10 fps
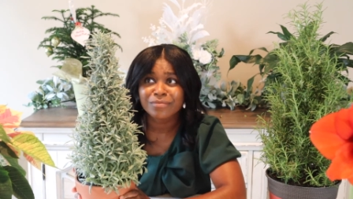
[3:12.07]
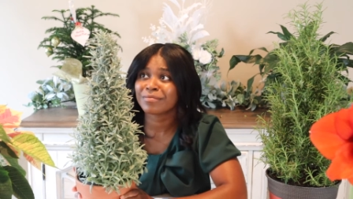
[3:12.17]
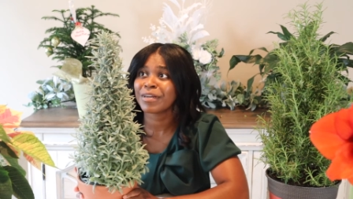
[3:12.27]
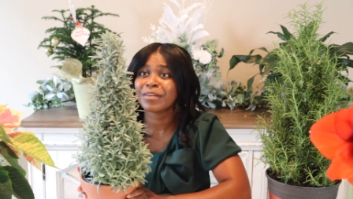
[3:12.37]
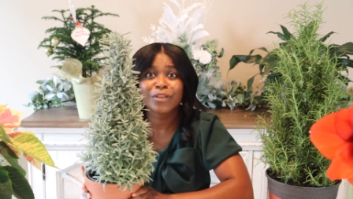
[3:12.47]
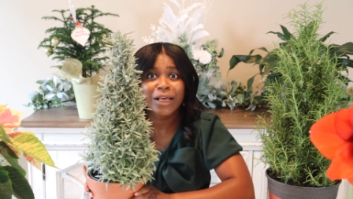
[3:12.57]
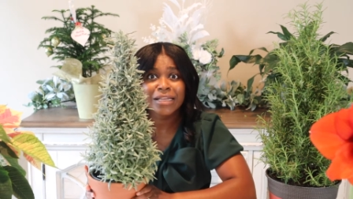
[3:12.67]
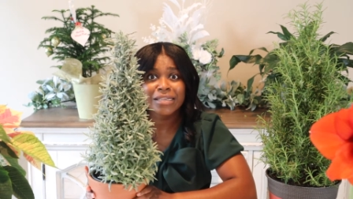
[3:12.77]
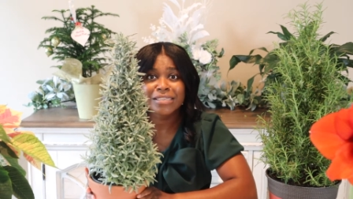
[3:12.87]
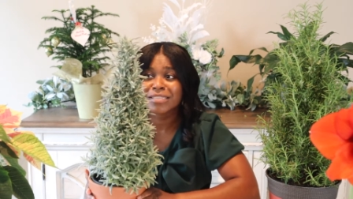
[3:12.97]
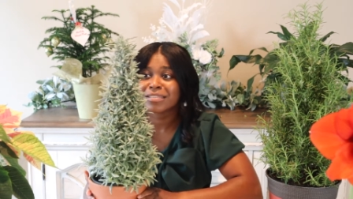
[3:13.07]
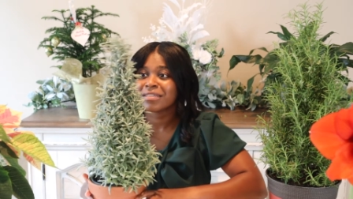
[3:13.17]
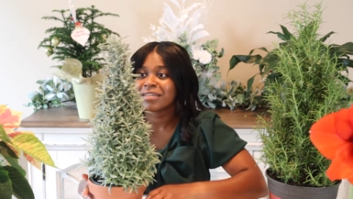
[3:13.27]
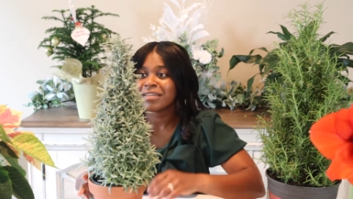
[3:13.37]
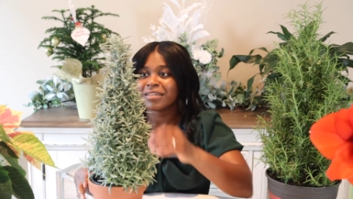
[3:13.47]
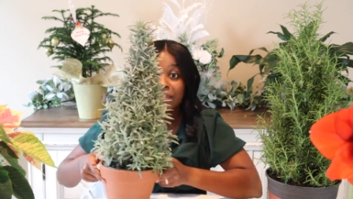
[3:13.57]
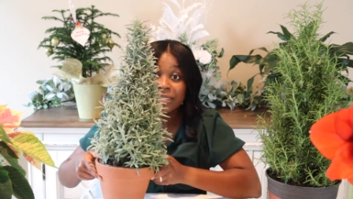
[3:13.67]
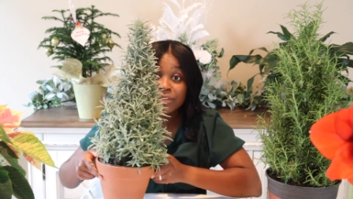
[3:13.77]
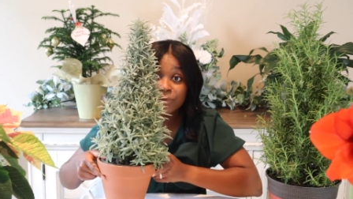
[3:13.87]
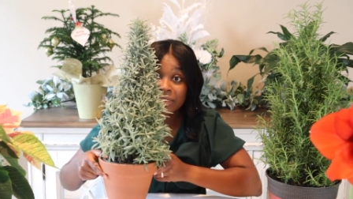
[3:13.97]
whatever that is.
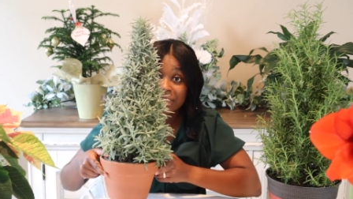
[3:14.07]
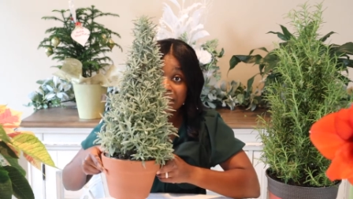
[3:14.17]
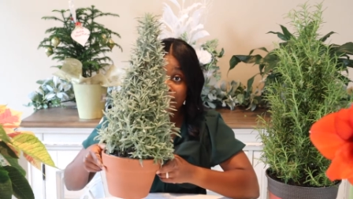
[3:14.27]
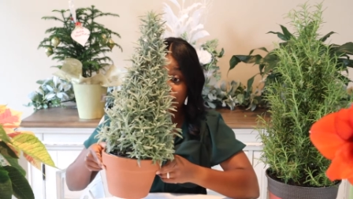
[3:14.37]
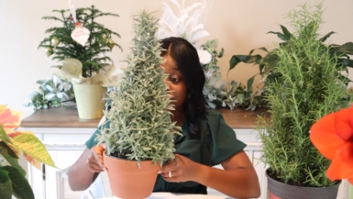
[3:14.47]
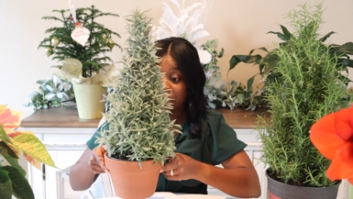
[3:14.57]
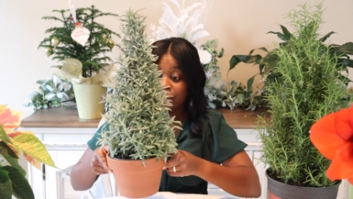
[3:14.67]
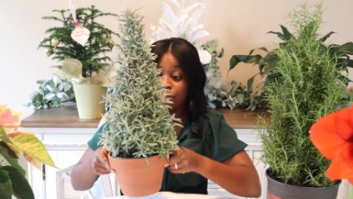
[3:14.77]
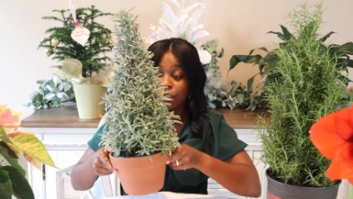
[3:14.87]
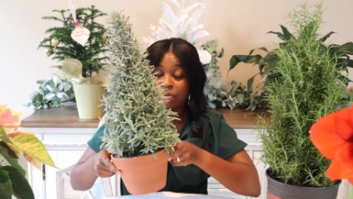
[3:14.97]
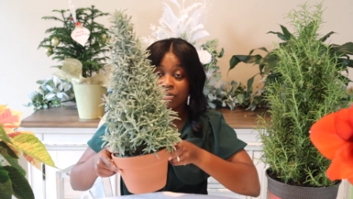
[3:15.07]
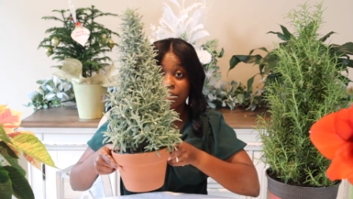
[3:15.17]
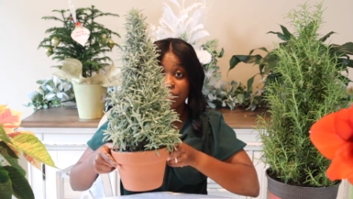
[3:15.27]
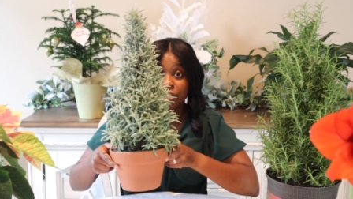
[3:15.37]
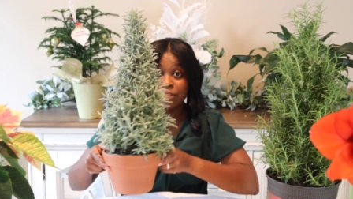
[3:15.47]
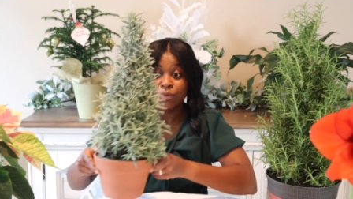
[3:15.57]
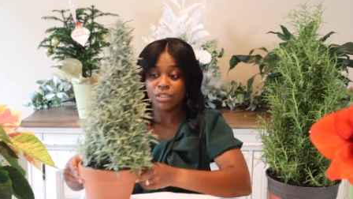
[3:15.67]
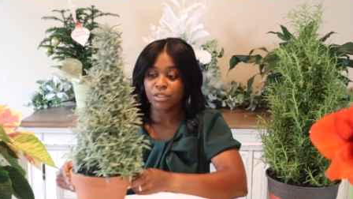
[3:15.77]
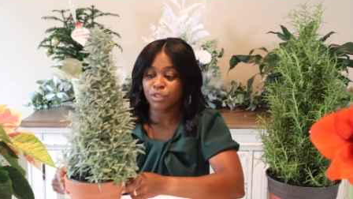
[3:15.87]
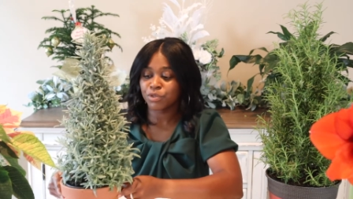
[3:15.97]
This one is definitely more of a
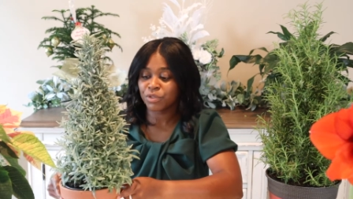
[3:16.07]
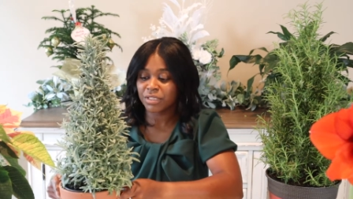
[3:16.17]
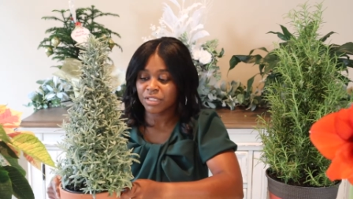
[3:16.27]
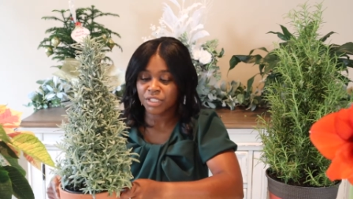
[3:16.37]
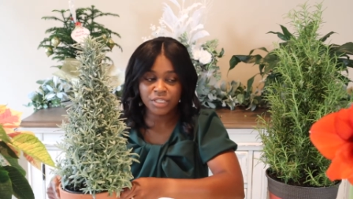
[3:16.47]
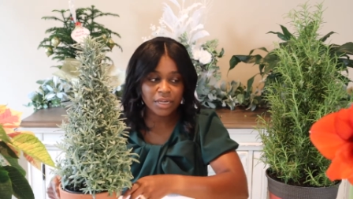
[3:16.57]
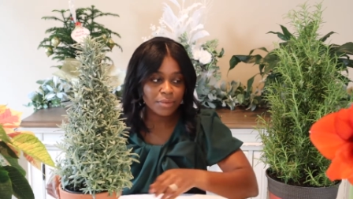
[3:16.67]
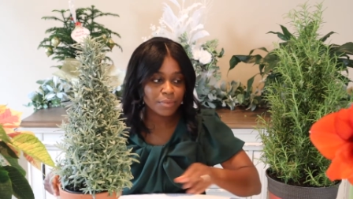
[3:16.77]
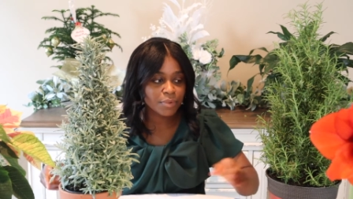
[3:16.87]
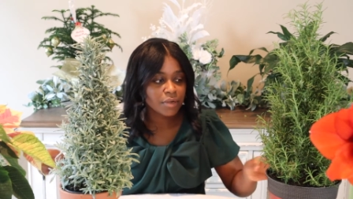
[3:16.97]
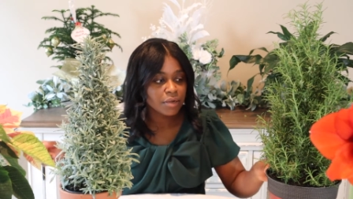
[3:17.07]
Christmas tree shape.